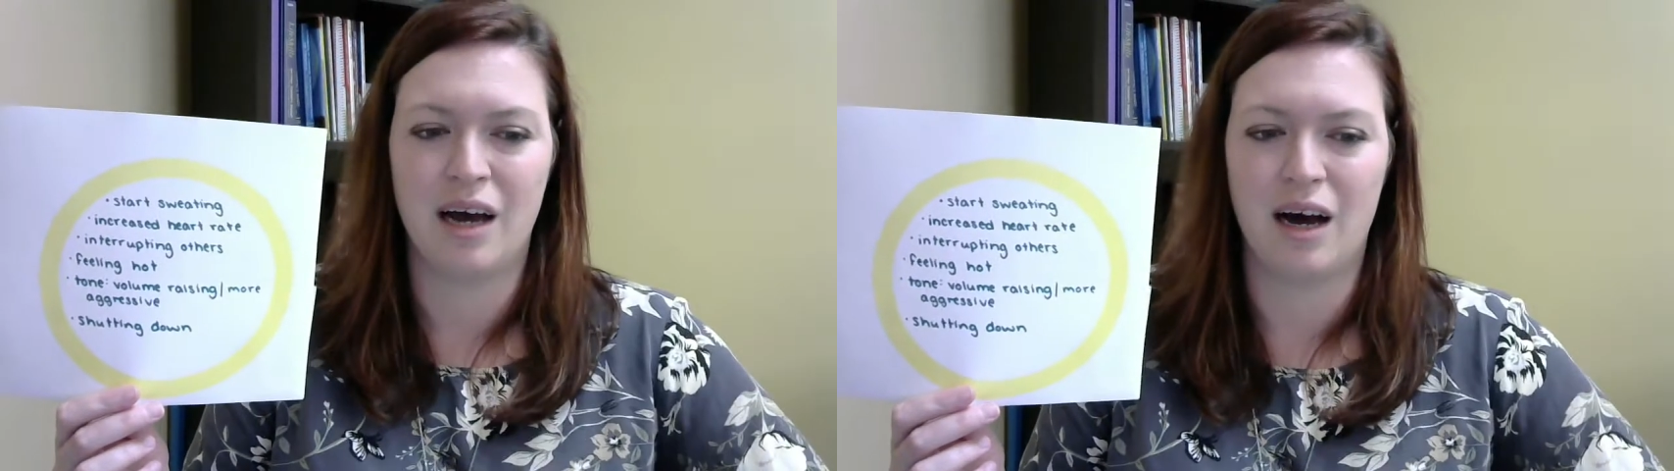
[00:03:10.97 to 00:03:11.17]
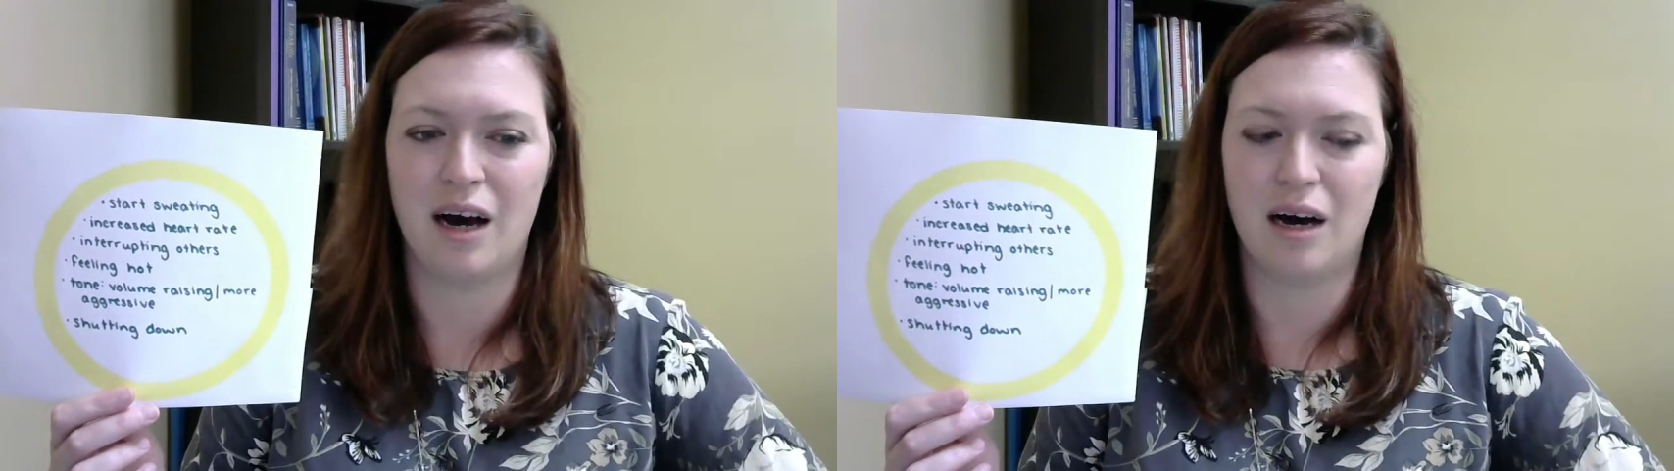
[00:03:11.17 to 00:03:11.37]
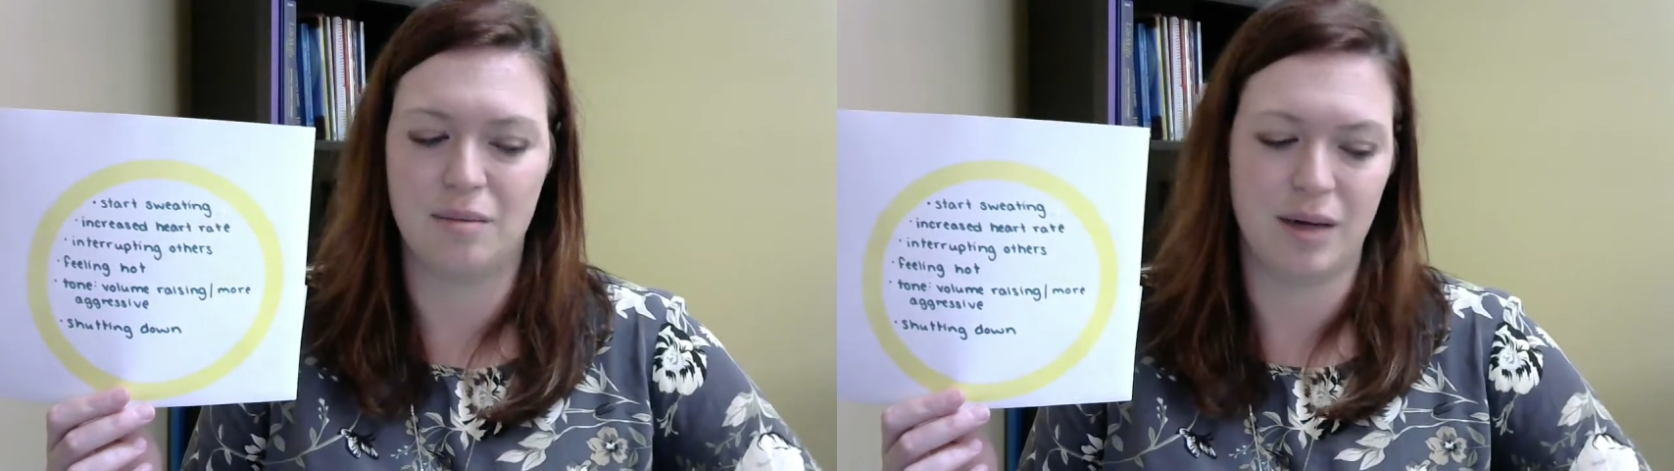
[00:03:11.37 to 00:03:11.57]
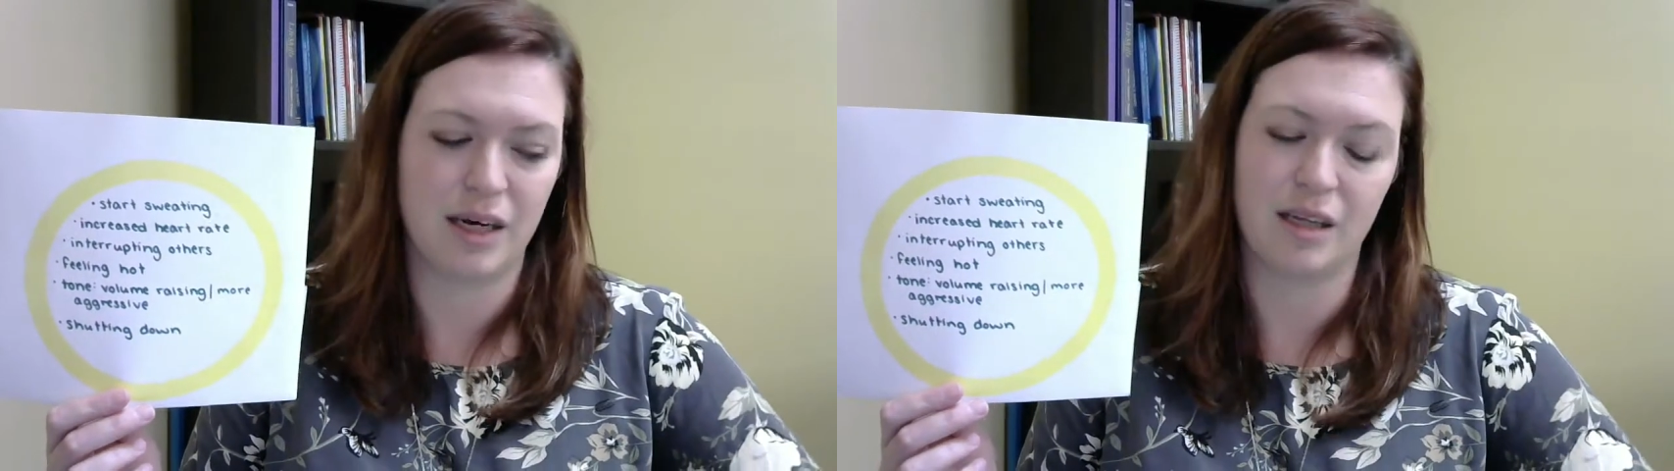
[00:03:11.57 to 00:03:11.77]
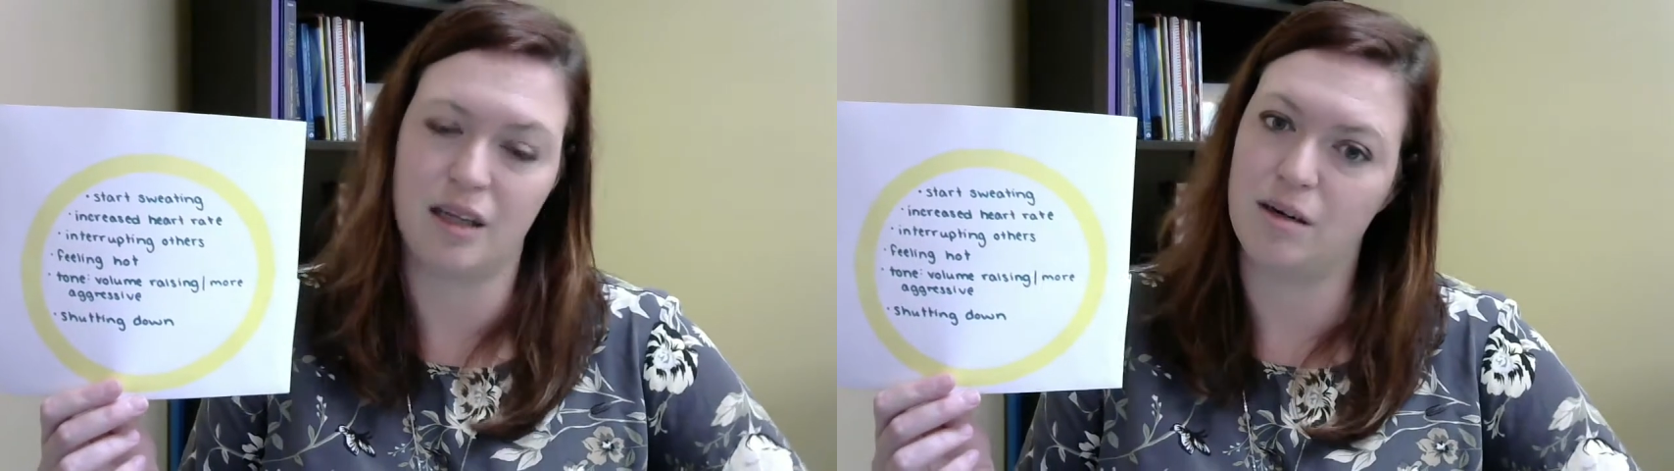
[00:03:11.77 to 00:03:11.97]

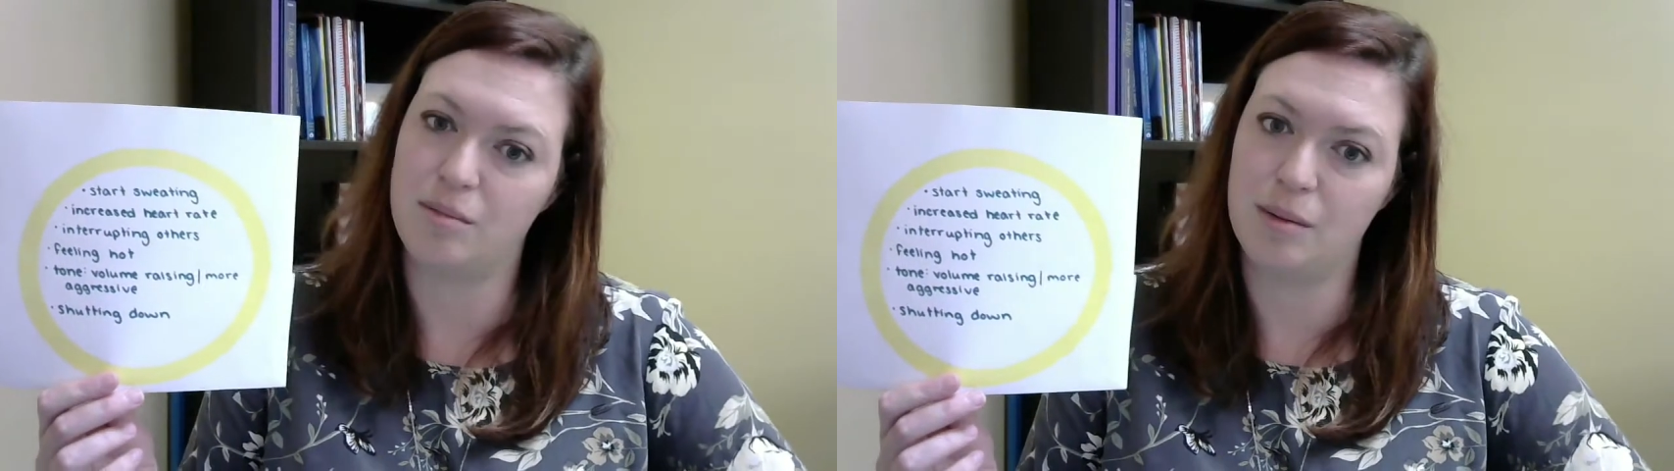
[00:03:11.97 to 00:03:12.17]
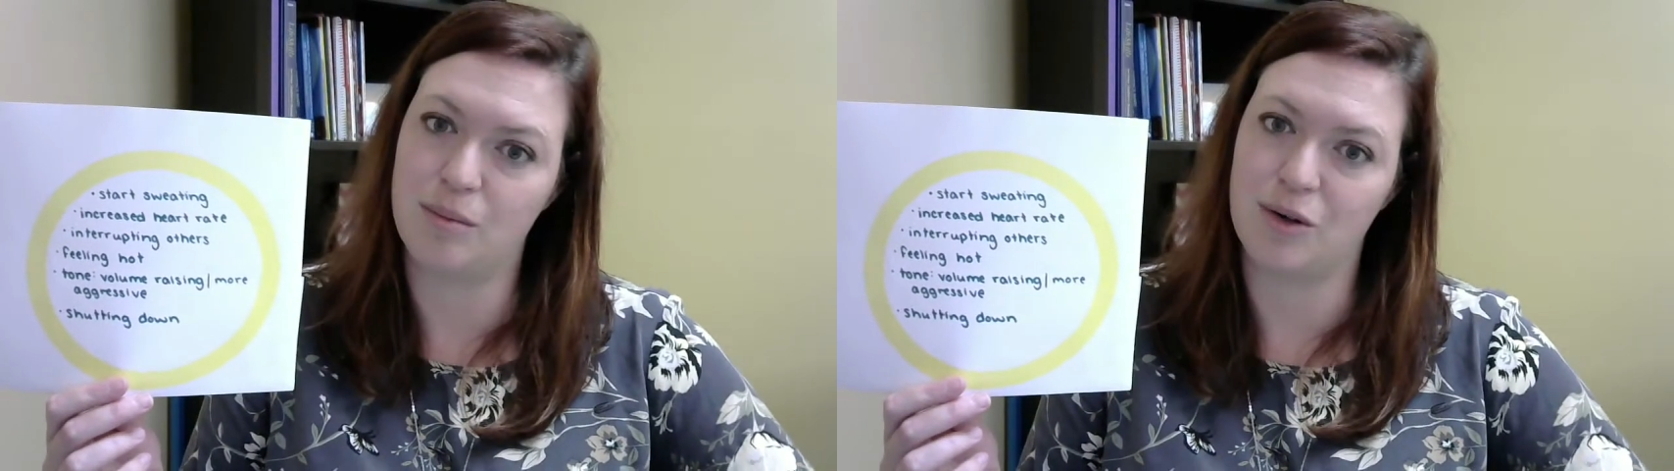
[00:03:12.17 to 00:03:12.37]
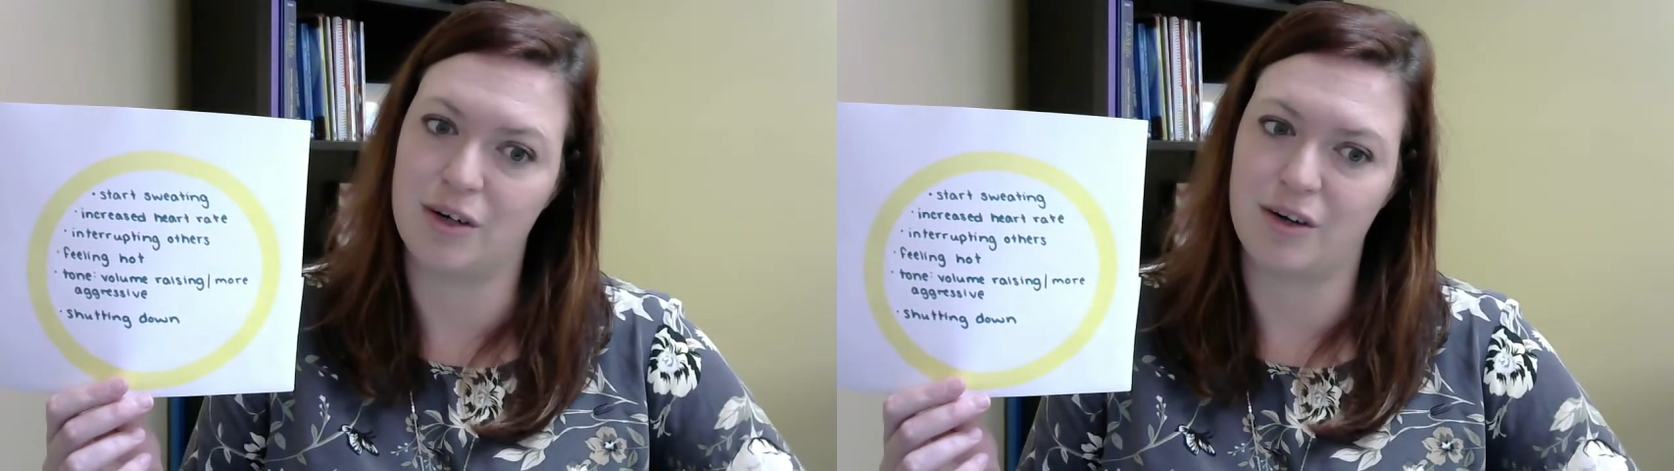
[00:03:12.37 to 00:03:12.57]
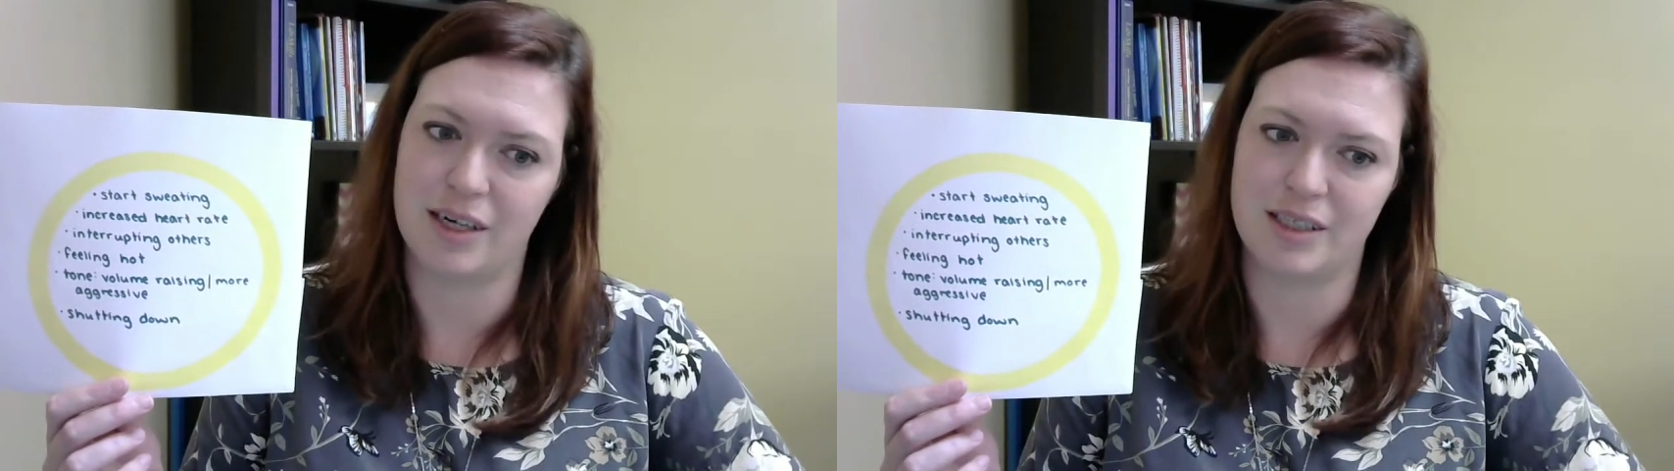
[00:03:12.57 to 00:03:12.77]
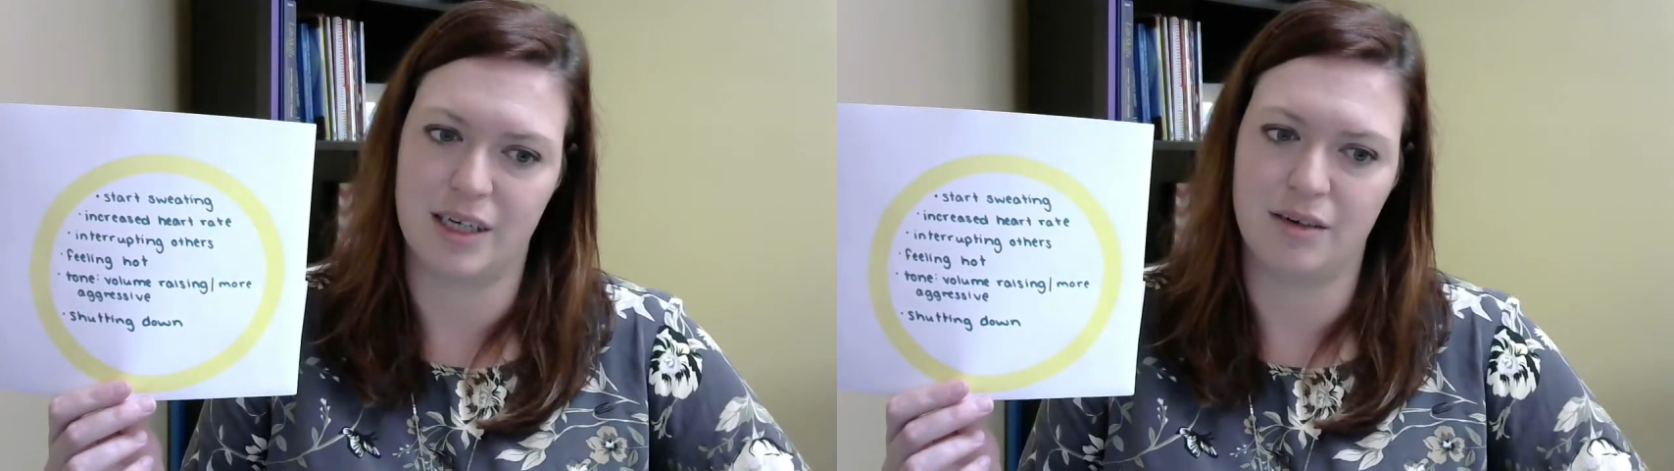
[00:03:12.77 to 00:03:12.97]
and a little bit more
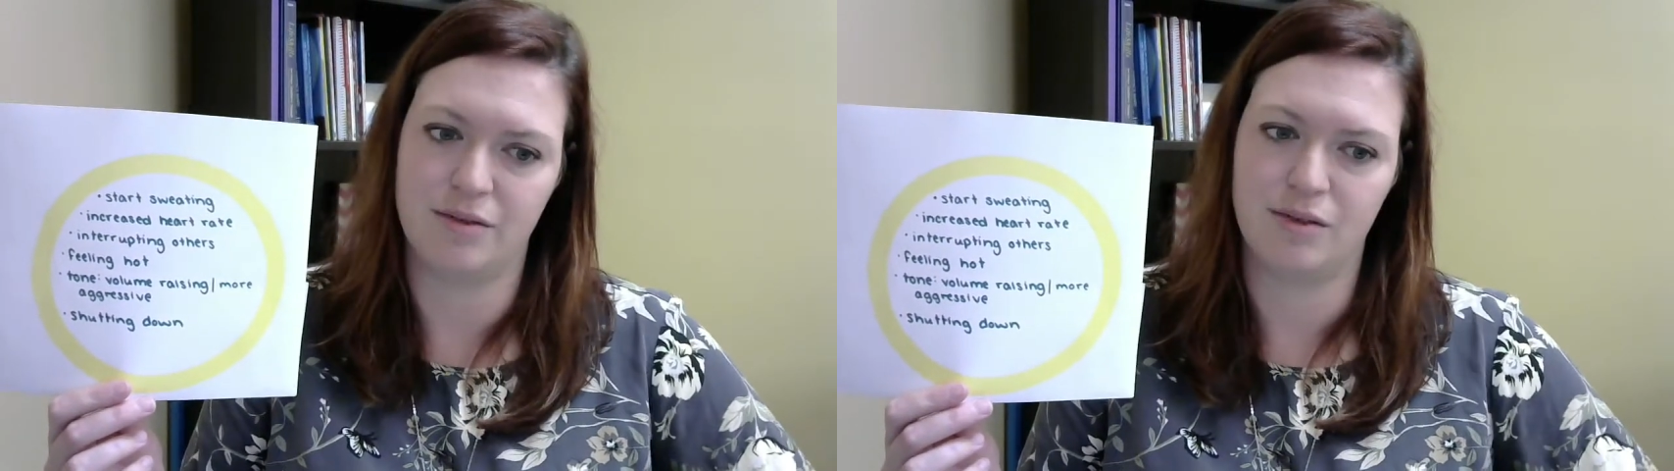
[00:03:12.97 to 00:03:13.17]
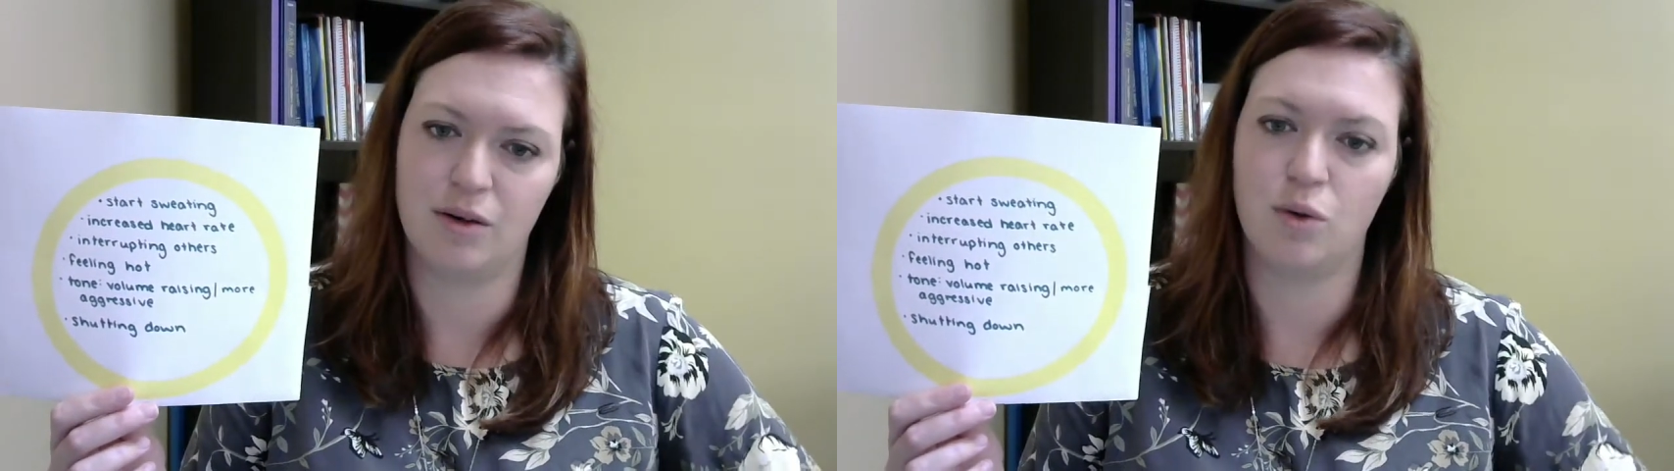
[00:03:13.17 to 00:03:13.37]
aggressive.